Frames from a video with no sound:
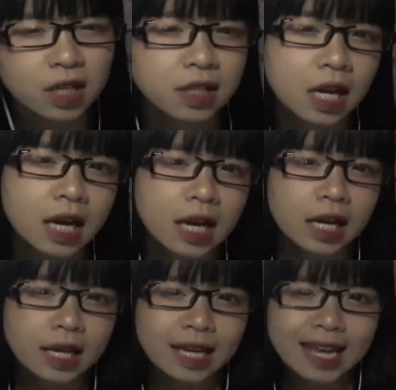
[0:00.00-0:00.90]
Because
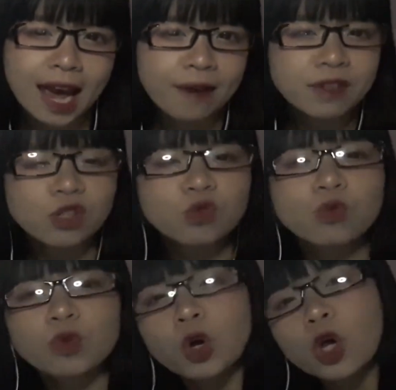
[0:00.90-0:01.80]
he have the
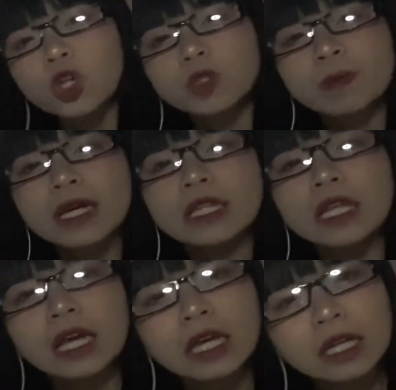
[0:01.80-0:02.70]
scrolls, but
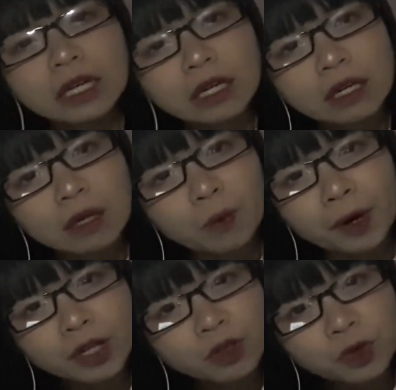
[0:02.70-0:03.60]
then
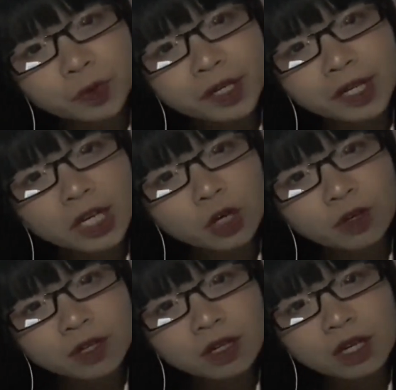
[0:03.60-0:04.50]
what are you doing
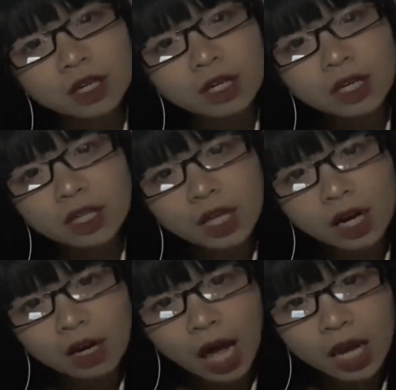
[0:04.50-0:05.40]
alone in
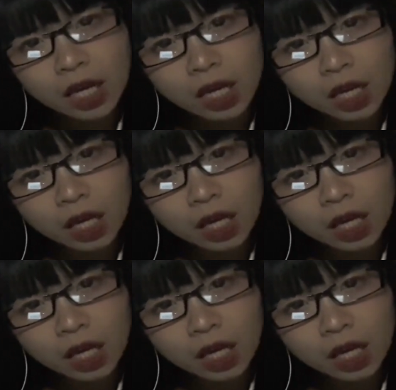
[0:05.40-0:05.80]
there? Like,